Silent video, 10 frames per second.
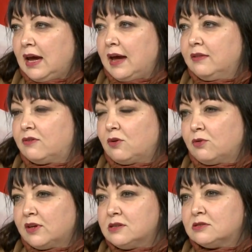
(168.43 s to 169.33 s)
And
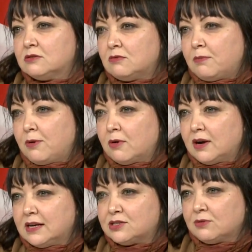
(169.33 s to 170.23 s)
so this
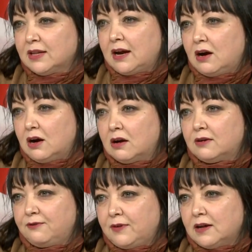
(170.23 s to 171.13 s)
report is really a
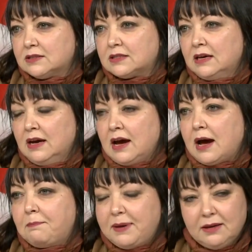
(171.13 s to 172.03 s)
heartfelt
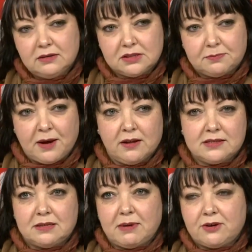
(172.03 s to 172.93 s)
appeal to
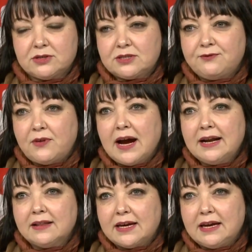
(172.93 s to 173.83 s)
policymakers to
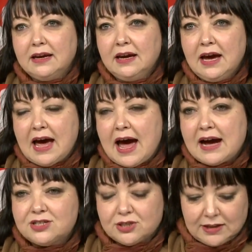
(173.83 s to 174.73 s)
finally
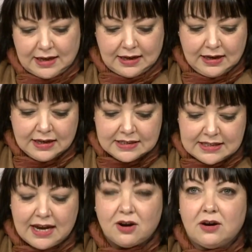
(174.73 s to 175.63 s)
actually
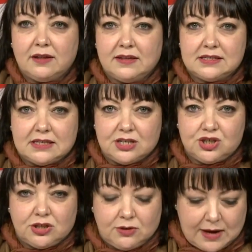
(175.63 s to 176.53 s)
take on this
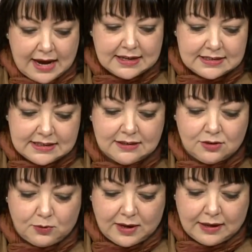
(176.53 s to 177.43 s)
issue and
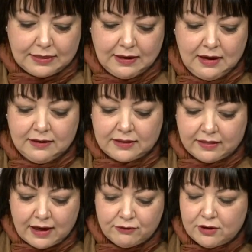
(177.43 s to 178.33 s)
deal with
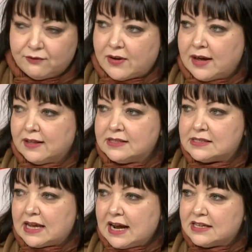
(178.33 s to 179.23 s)
the level of
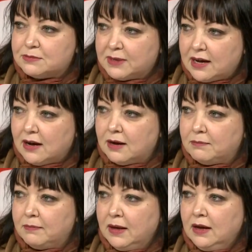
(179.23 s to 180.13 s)
violence that has
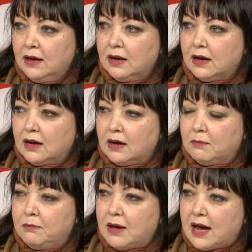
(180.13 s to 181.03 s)
become
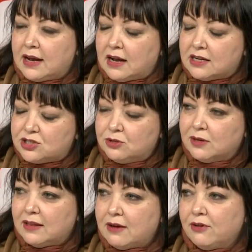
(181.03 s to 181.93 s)

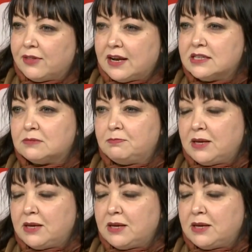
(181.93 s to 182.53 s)
to a level that is